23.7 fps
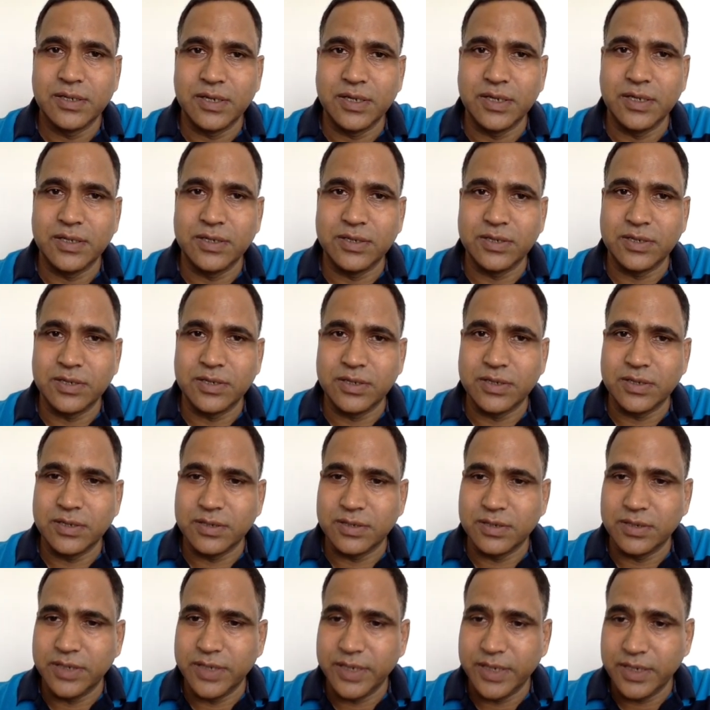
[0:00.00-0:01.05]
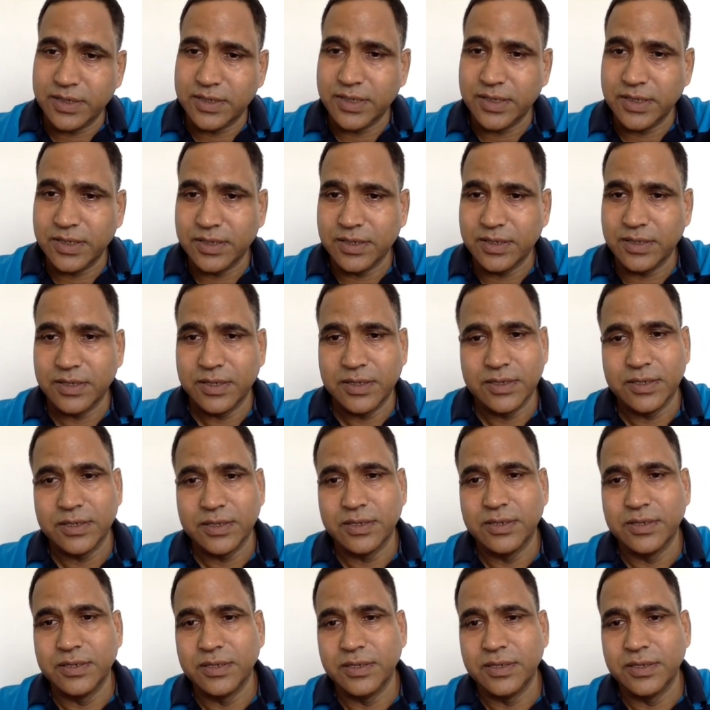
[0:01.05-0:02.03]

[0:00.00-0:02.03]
as a data center as a